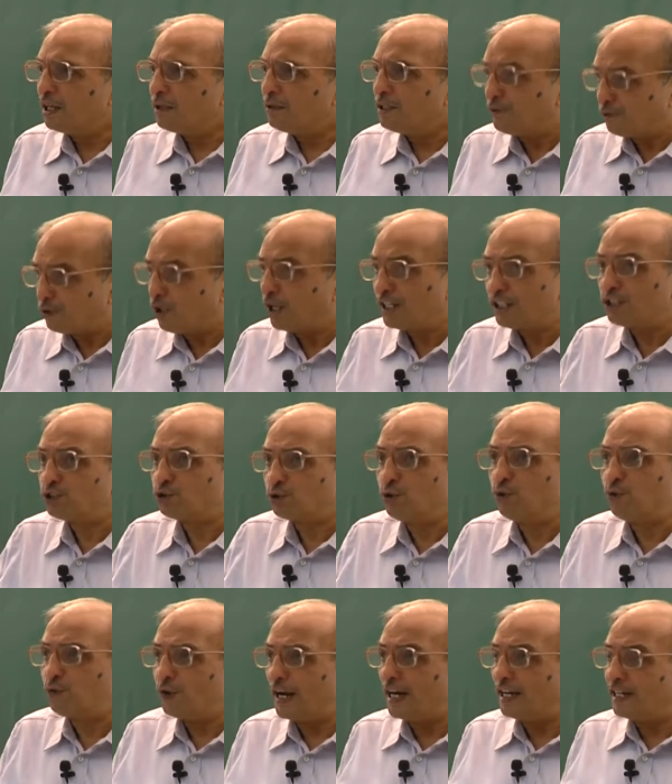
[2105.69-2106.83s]
If you are his true
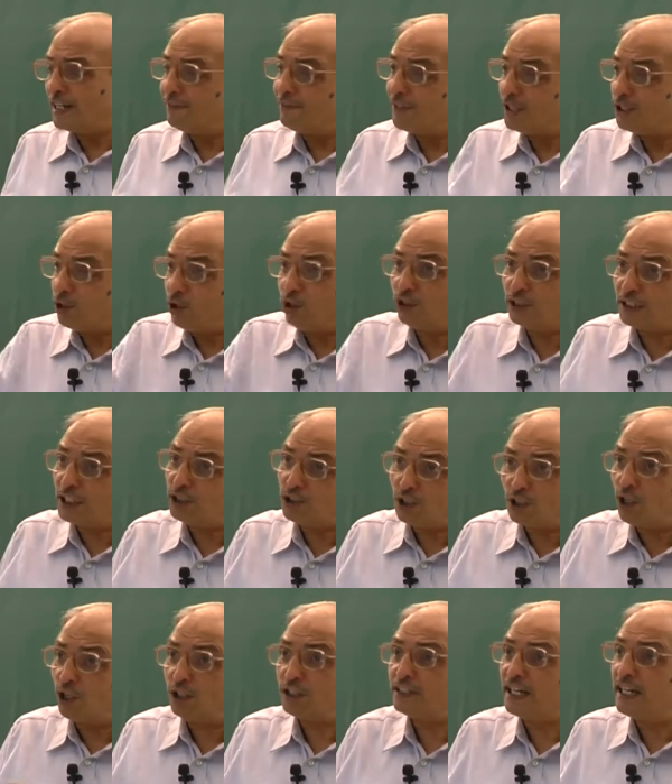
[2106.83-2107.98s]
friend, he will know that you are
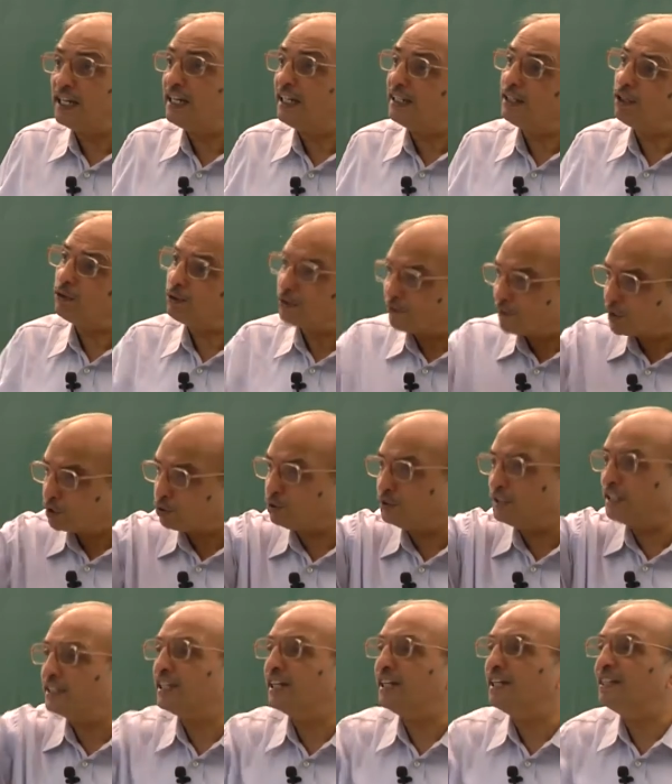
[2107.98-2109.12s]
not saying it out of a
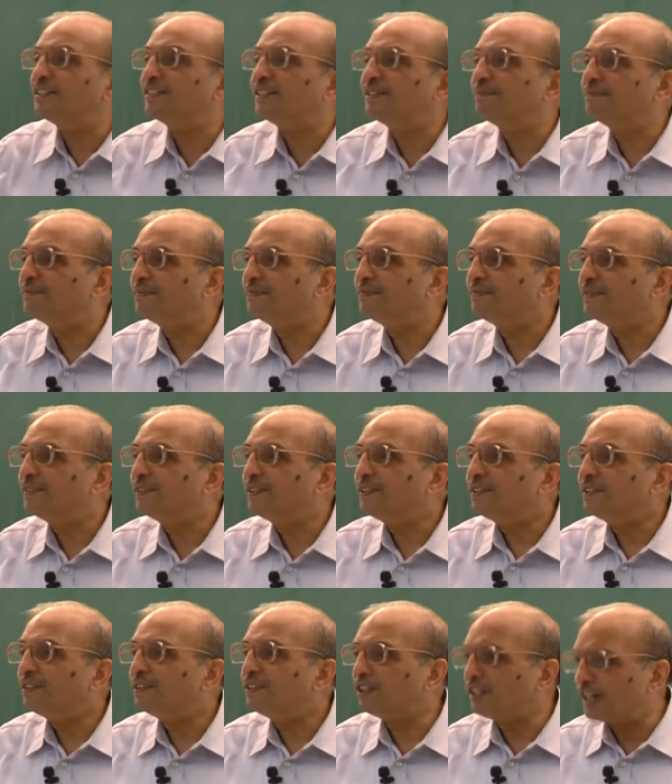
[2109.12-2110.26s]
kindness against him.
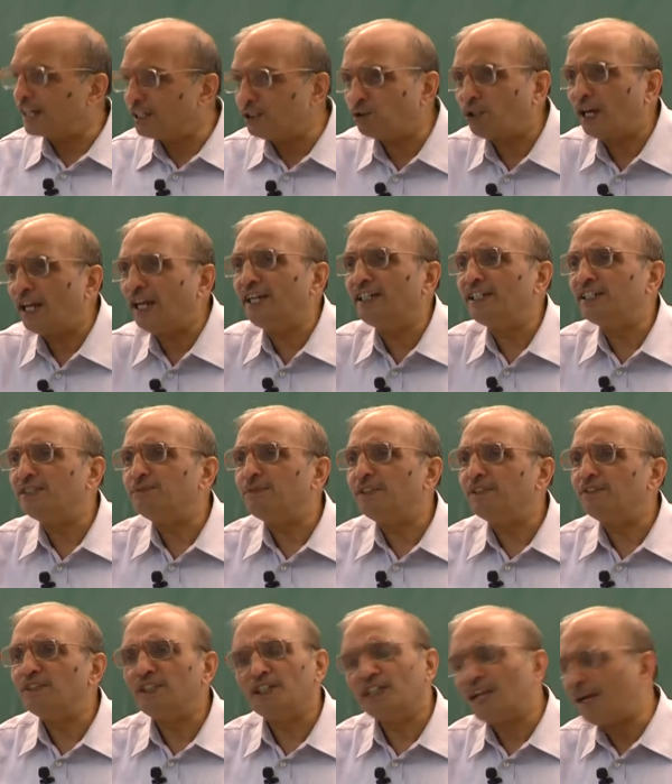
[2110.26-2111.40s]
You are trying to correct his behavior.
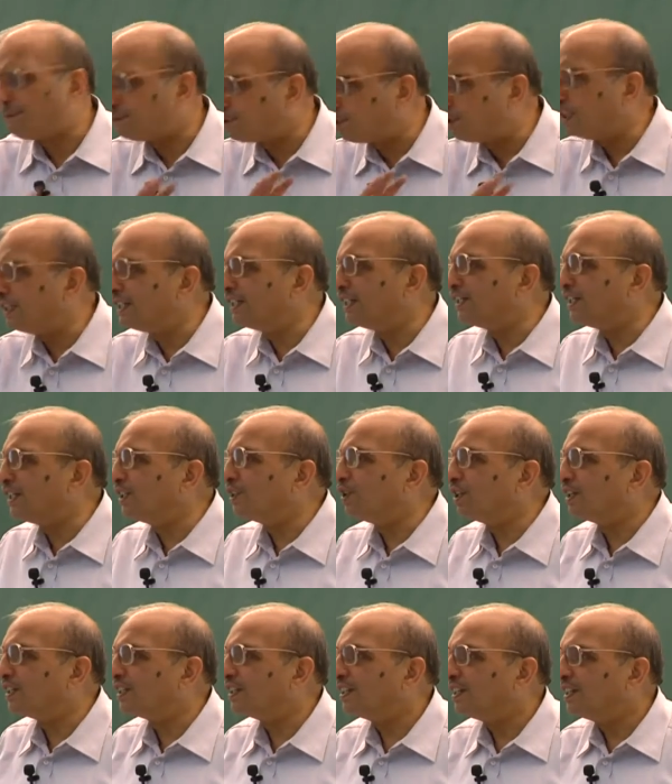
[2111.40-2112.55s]
There is absolutely nothing wrong.